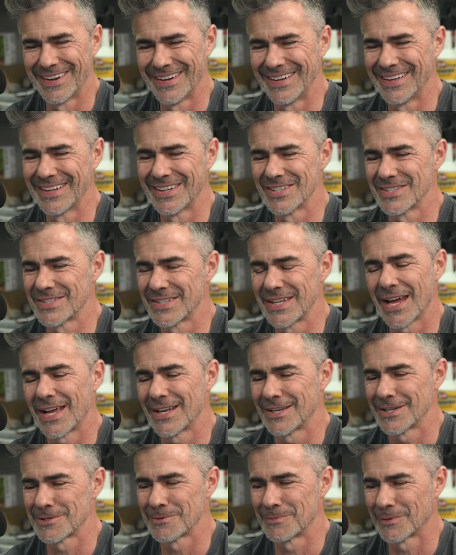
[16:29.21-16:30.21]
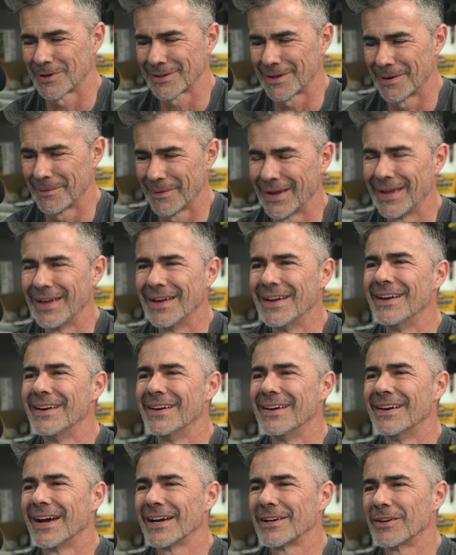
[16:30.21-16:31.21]
And he goes, yeah, it doesn't work that way.
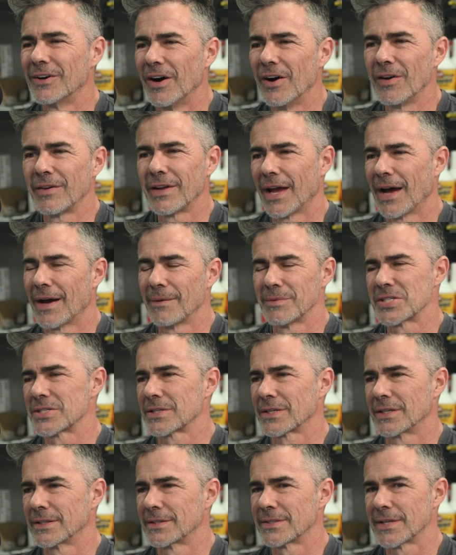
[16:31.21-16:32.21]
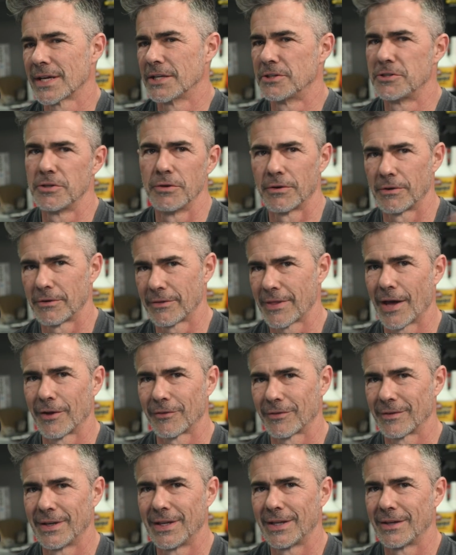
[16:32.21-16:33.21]
I go, okay, I'm just going to say
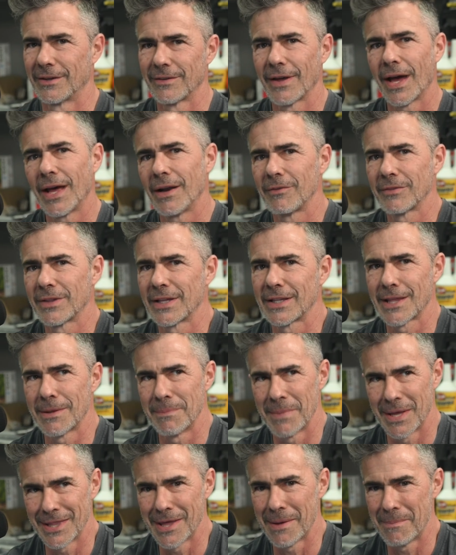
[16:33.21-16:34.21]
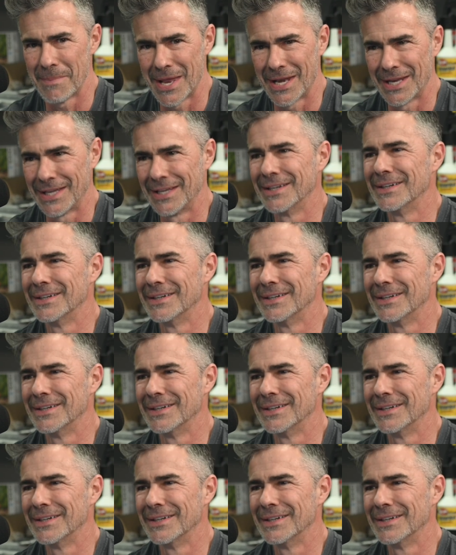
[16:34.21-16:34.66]
200,000. He goes, I don't think they made that many.